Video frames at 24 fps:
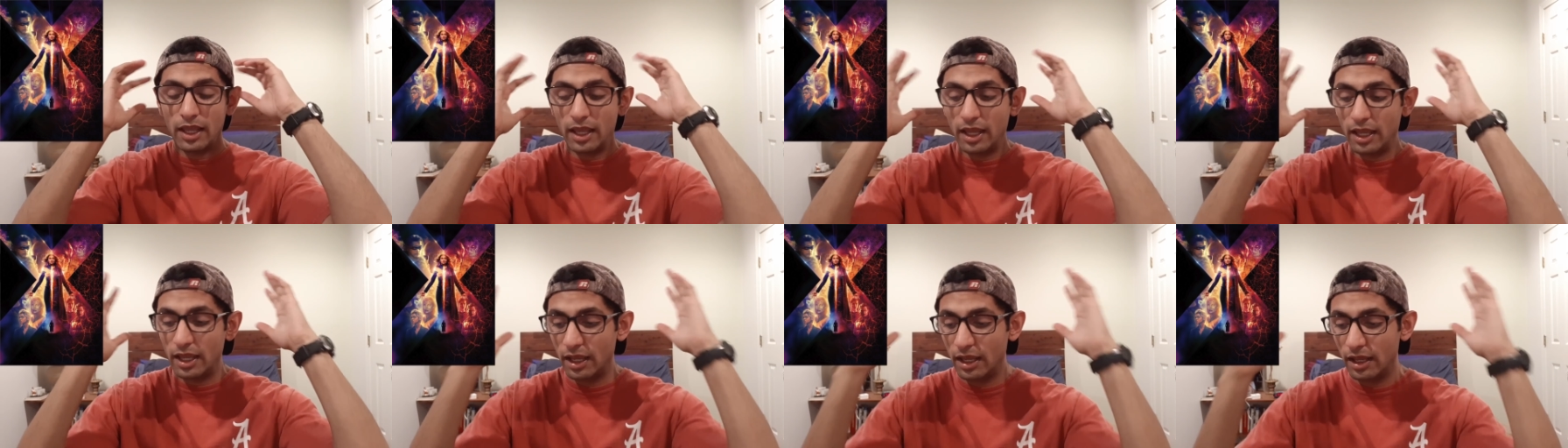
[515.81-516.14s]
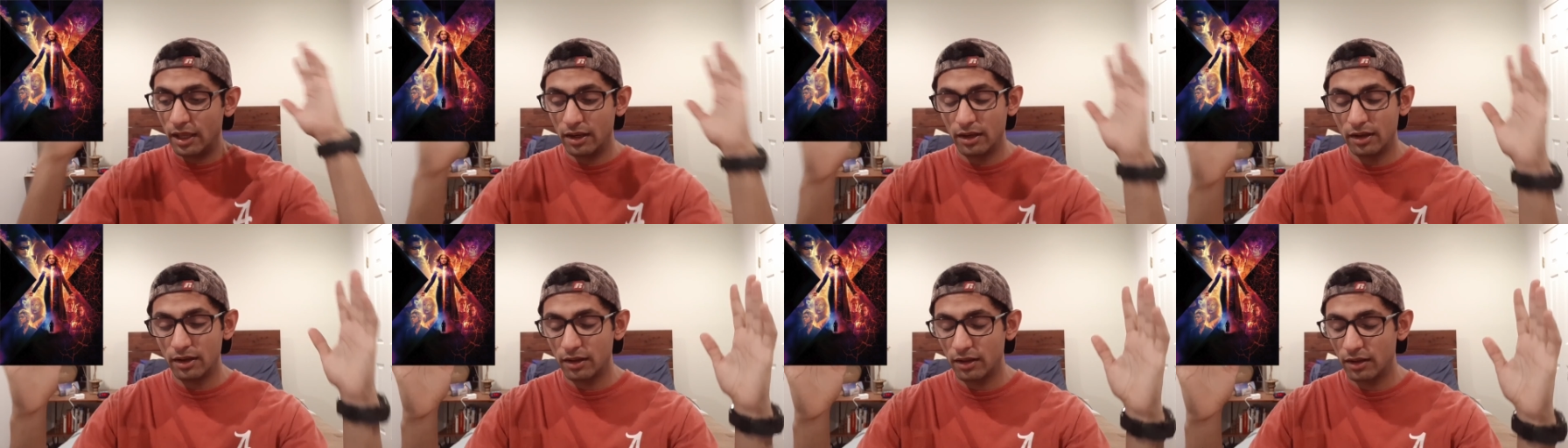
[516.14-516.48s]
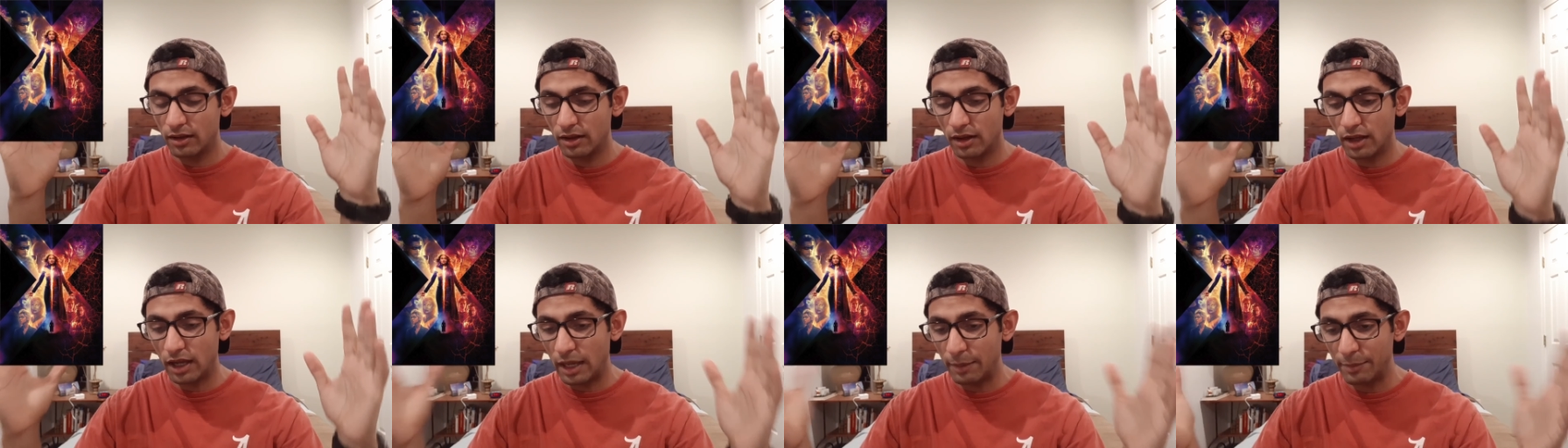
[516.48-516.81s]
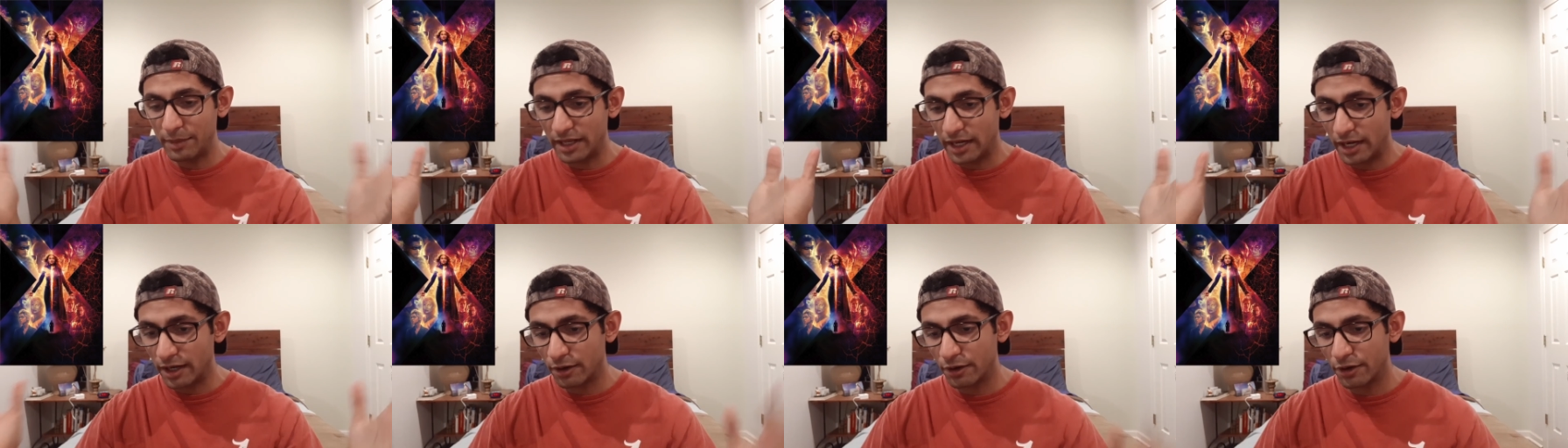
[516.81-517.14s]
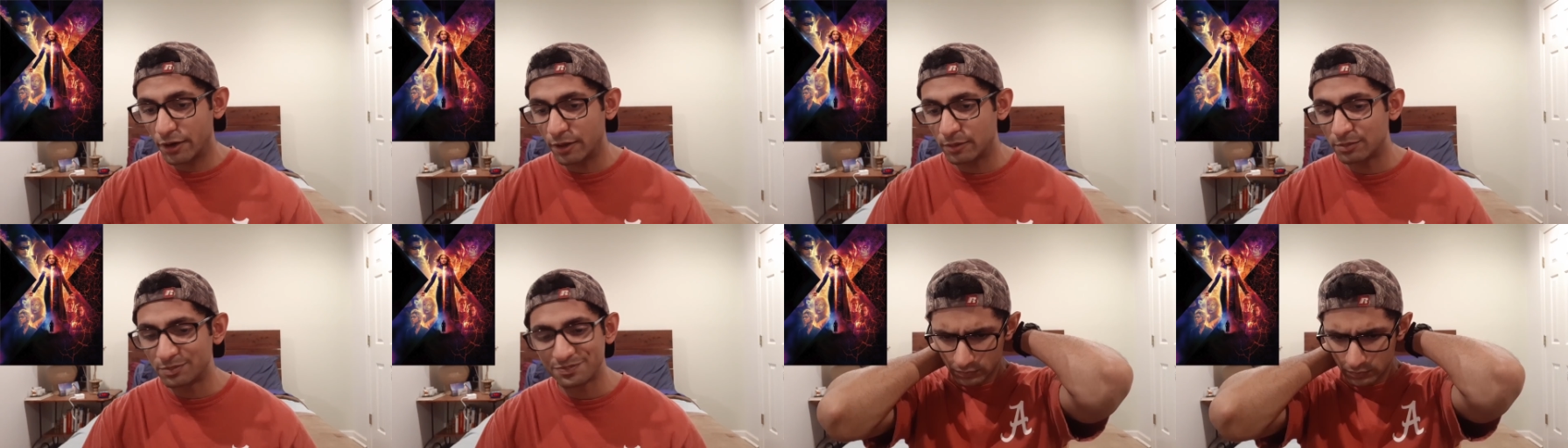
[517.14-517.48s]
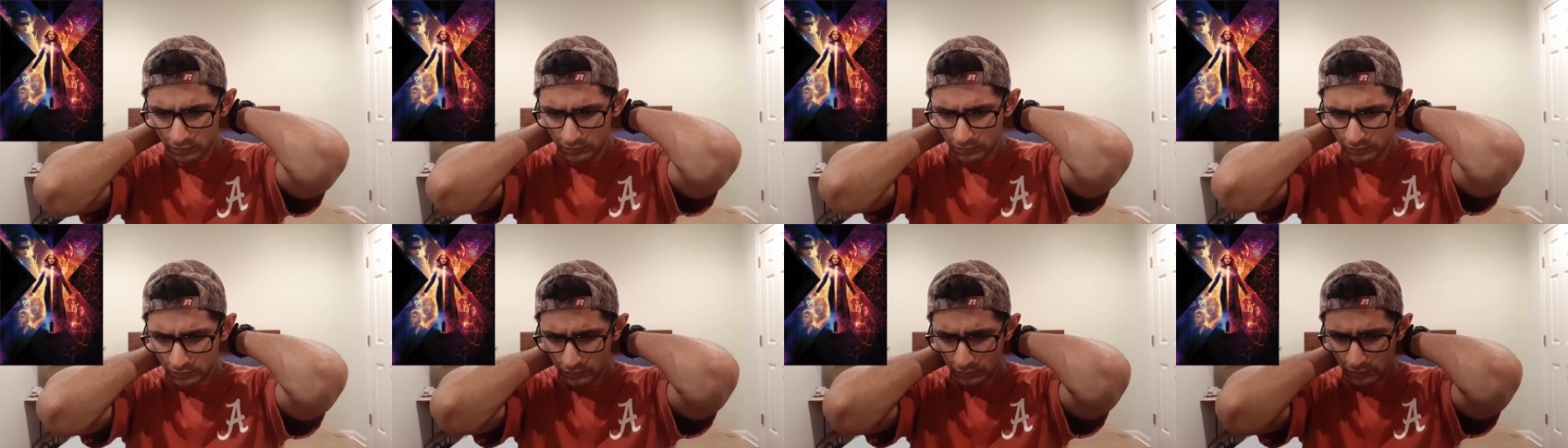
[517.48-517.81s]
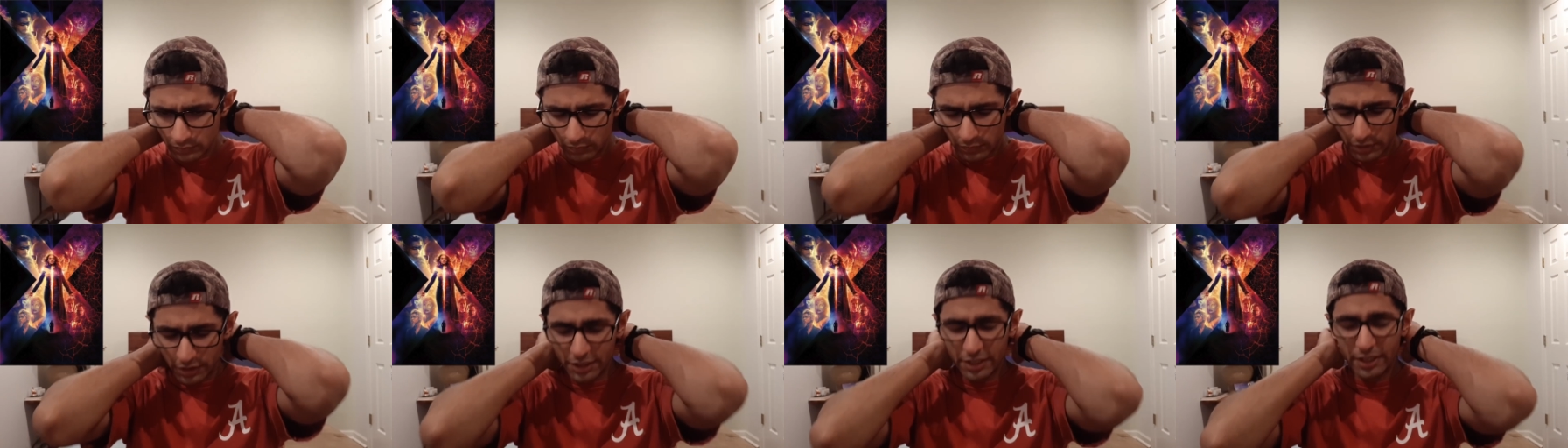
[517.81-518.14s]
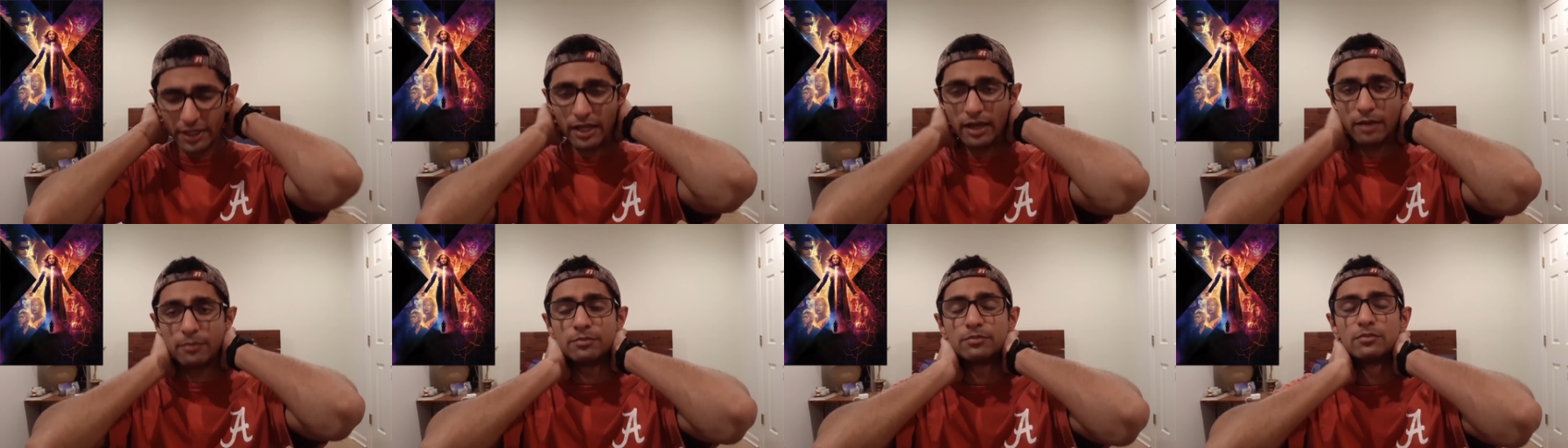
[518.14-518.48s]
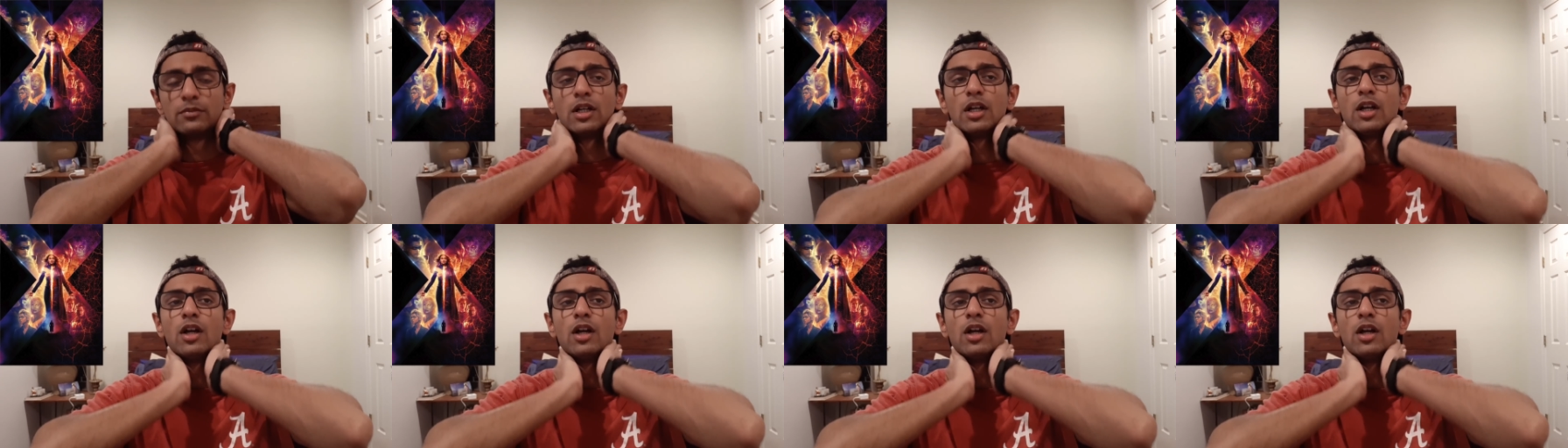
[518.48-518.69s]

and I mean, I don't know, but yeah.